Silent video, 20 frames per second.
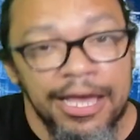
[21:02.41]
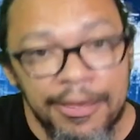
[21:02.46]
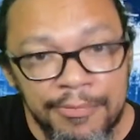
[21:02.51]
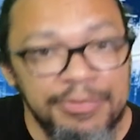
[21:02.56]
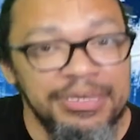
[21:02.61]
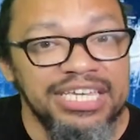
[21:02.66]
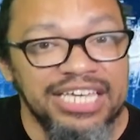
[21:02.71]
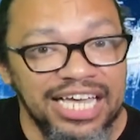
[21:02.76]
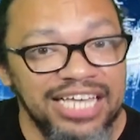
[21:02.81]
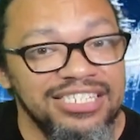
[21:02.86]

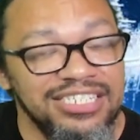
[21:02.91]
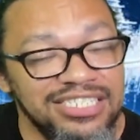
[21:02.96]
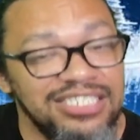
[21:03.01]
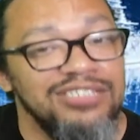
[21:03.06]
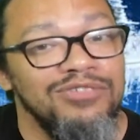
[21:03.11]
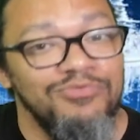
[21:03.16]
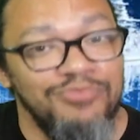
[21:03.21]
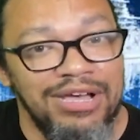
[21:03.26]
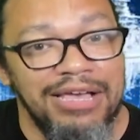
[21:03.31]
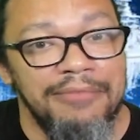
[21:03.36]
because it's
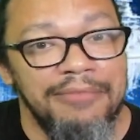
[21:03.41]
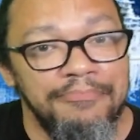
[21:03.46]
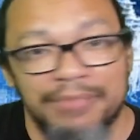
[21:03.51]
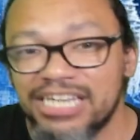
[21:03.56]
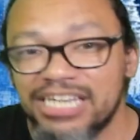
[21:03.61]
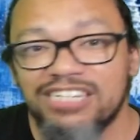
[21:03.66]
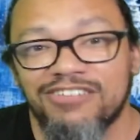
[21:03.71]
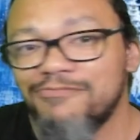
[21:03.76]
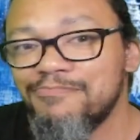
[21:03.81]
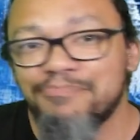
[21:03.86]
a whip
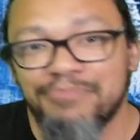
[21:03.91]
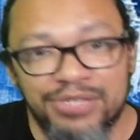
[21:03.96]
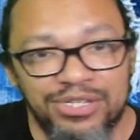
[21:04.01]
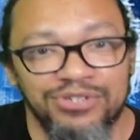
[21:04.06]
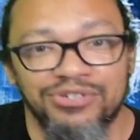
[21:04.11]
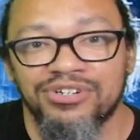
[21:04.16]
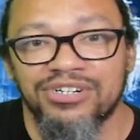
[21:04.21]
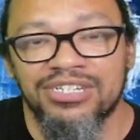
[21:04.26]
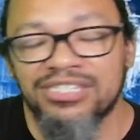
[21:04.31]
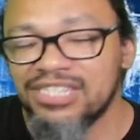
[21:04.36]
made of
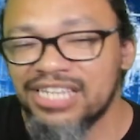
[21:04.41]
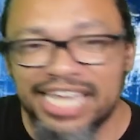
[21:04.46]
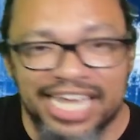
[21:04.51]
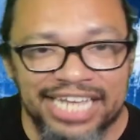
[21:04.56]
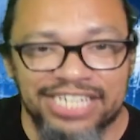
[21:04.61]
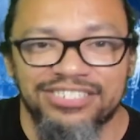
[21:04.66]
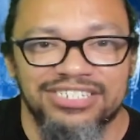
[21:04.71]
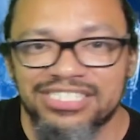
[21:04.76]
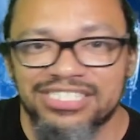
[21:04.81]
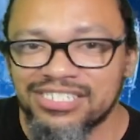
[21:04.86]
pure energy,